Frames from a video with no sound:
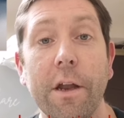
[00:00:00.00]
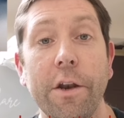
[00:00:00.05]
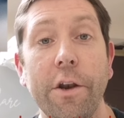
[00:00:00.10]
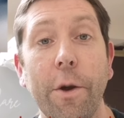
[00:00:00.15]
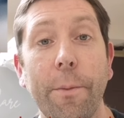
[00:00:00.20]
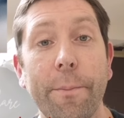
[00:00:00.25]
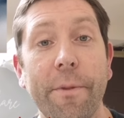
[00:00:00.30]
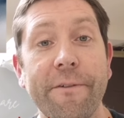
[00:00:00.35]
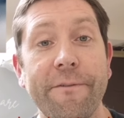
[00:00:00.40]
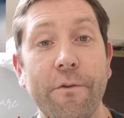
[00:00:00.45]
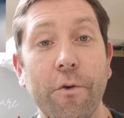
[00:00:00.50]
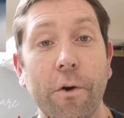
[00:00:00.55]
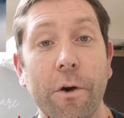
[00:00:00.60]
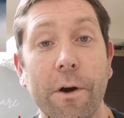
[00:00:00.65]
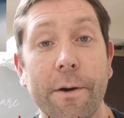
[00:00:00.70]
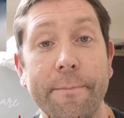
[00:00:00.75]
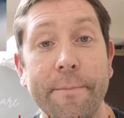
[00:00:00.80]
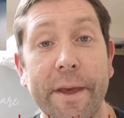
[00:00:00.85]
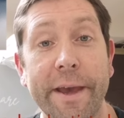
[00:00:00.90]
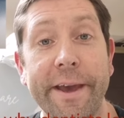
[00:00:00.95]
Number
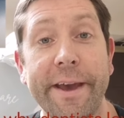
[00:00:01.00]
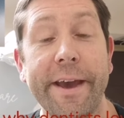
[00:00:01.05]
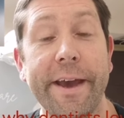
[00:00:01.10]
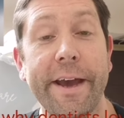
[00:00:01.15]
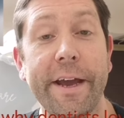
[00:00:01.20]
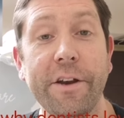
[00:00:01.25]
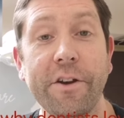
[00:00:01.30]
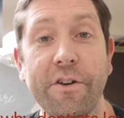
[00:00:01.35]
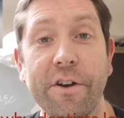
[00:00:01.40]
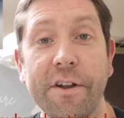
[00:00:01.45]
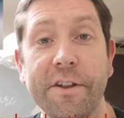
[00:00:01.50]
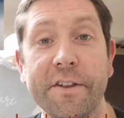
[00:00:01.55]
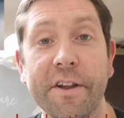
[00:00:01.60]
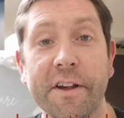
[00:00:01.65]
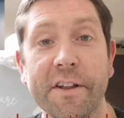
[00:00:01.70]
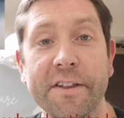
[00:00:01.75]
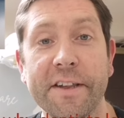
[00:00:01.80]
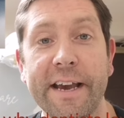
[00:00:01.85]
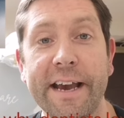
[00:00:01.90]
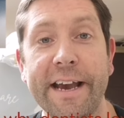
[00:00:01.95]
4. Increased
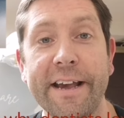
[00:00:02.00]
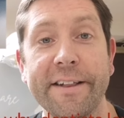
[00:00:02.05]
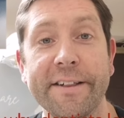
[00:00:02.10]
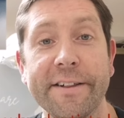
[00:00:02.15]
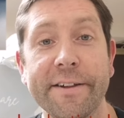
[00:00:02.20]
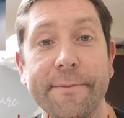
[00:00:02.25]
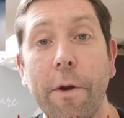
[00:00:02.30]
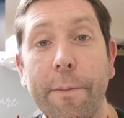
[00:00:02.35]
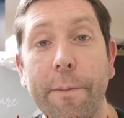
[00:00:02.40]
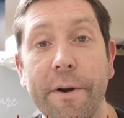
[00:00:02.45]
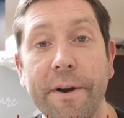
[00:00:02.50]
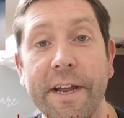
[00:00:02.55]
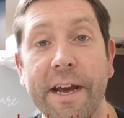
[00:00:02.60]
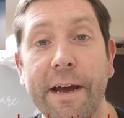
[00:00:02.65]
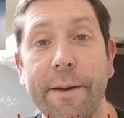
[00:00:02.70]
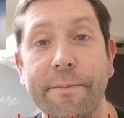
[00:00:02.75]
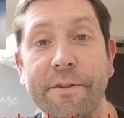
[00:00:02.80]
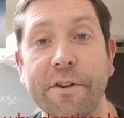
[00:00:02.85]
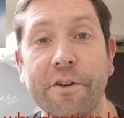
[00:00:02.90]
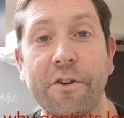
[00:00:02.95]
success. Rubber
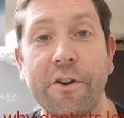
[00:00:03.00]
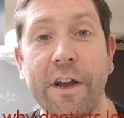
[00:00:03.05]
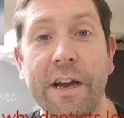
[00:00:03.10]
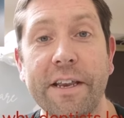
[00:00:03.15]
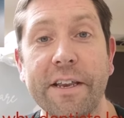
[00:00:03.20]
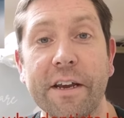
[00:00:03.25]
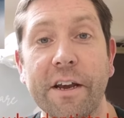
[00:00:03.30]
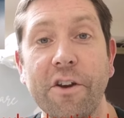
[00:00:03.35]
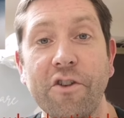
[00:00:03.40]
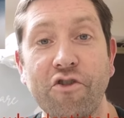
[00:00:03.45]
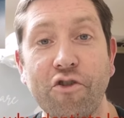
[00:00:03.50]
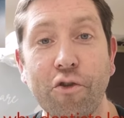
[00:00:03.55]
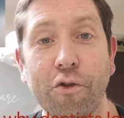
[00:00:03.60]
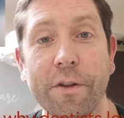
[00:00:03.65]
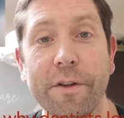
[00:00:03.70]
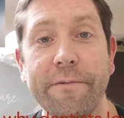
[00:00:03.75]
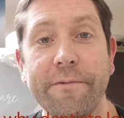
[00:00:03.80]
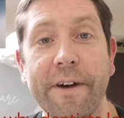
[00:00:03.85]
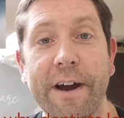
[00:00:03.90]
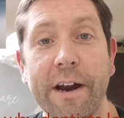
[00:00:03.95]
dams create a
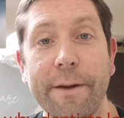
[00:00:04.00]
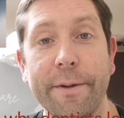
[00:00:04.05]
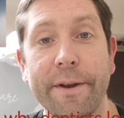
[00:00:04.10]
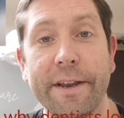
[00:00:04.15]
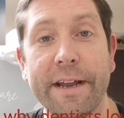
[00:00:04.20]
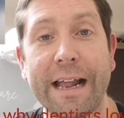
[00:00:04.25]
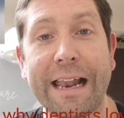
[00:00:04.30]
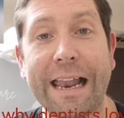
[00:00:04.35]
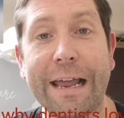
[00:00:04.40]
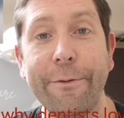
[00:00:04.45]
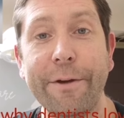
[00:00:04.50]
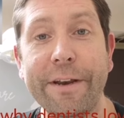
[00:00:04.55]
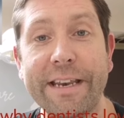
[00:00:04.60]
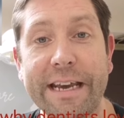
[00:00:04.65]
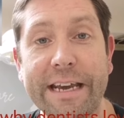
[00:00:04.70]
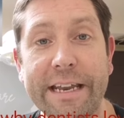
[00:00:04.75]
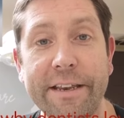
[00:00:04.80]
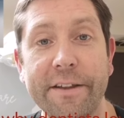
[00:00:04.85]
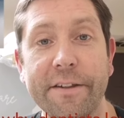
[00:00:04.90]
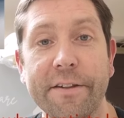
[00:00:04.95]
controlled environment, allowing
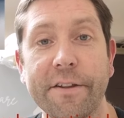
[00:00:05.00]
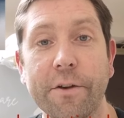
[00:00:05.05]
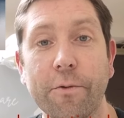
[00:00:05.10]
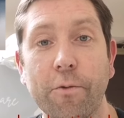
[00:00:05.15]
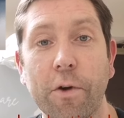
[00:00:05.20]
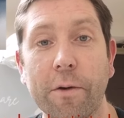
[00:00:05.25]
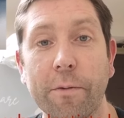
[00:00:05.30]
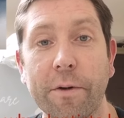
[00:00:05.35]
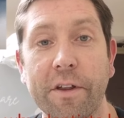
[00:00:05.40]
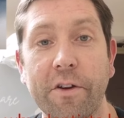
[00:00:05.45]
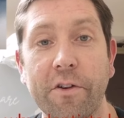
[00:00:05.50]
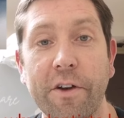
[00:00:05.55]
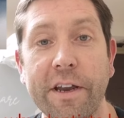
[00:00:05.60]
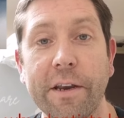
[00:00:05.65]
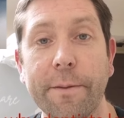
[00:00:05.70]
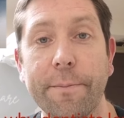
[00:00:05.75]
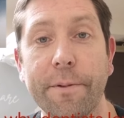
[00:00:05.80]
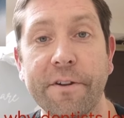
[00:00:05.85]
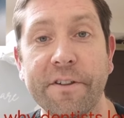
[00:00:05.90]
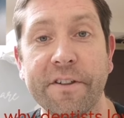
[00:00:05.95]
dentists to work with
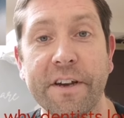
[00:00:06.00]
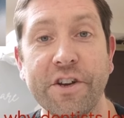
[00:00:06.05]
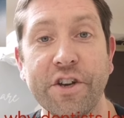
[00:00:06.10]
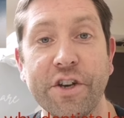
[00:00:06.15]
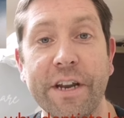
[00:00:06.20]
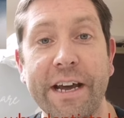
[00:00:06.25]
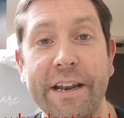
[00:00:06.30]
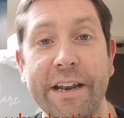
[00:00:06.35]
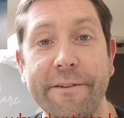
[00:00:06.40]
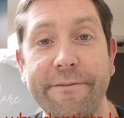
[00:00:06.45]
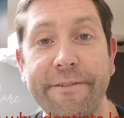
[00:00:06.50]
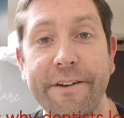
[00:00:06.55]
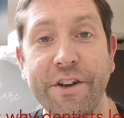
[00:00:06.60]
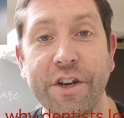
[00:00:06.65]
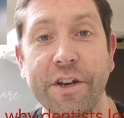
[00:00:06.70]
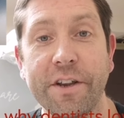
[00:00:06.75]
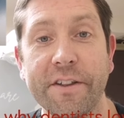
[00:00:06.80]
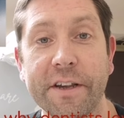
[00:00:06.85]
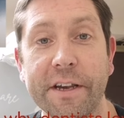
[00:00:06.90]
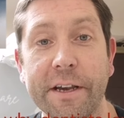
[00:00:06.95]
greater precision and
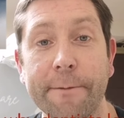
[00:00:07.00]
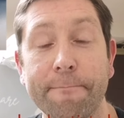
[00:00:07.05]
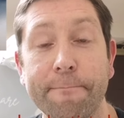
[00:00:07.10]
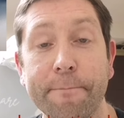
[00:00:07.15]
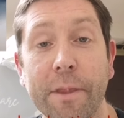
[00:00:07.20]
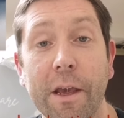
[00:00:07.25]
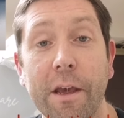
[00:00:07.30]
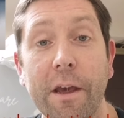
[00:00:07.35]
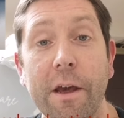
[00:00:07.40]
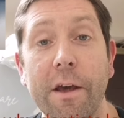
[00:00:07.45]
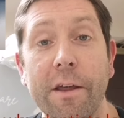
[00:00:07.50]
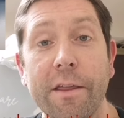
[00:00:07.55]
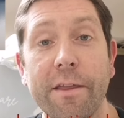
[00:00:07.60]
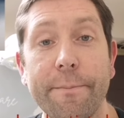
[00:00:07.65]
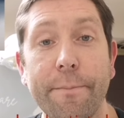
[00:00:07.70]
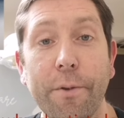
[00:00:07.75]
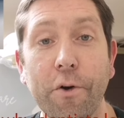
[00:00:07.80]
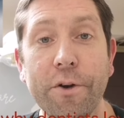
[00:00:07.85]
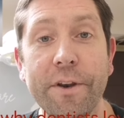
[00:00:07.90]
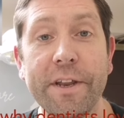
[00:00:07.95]
efficiency.
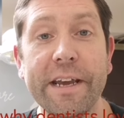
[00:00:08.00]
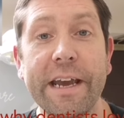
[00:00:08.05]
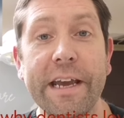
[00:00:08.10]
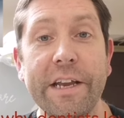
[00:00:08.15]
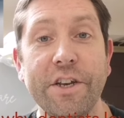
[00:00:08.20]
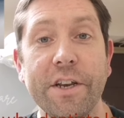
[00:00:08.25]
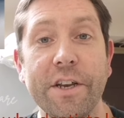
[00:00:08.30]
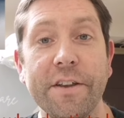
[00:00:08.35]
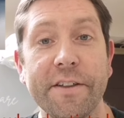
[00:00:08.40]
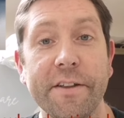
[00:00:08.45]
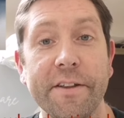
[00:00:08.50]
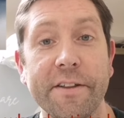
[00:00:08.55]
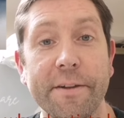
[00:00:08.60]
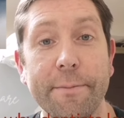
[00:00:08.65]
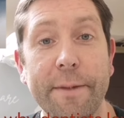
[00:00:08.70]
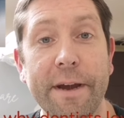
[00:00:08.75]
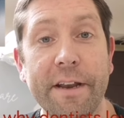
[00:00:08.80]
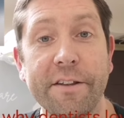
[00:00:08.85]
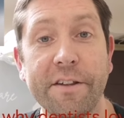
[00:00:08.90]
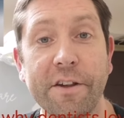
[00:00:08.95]
The bonding agents and
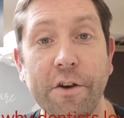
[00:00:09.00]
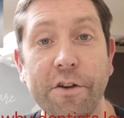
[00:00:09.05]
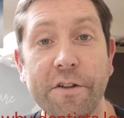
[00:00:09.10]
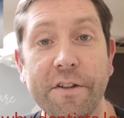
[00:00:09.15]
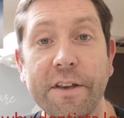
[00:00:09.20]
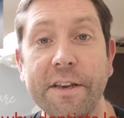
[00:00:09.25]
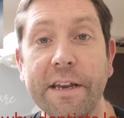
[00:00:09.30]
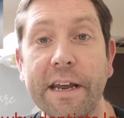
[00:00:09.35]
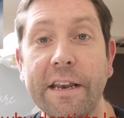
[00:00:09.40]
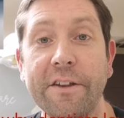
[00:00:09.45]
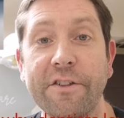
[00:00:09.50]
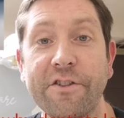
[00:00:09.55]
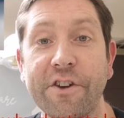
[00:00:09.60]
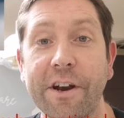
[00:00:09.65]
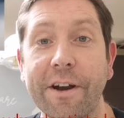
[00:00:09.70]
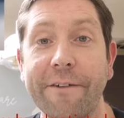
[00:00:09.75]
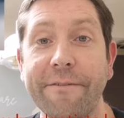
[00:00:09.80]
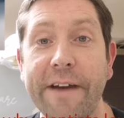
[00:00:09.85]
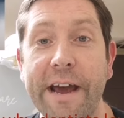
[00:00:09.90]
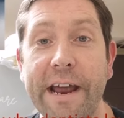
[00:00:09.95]
cements used in
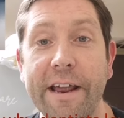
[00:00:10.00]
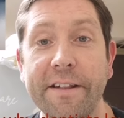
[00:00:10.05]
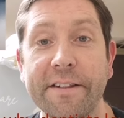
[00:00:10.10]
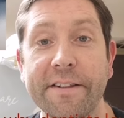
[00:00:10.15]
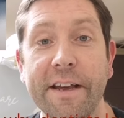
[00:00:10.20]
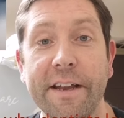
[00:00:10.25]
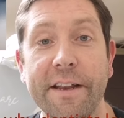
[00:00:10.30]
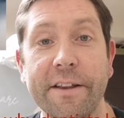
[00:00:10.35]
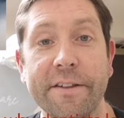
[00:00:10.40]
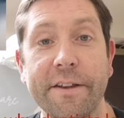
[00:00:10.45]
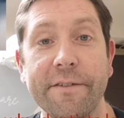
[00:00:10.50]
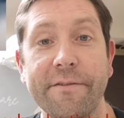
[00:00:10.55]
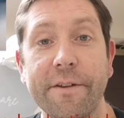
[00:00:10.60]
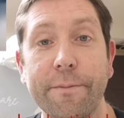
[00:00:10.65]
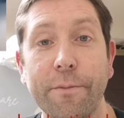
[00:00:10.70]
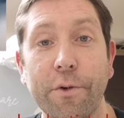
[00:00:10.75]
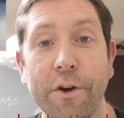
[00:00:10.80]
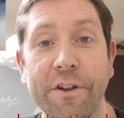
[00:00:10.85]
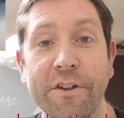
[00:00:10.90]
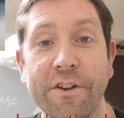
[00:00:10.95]
dentistry are very sensitive
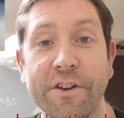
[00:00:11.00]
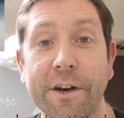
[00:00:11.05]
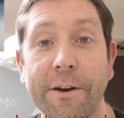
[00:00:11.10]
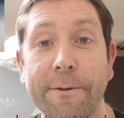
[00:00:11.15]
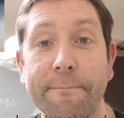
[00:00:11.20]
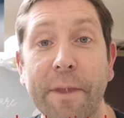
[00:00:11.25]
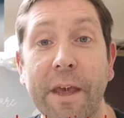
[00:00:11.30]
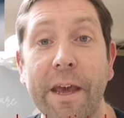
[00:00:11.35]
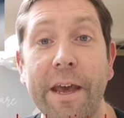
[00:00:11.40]
to moisture,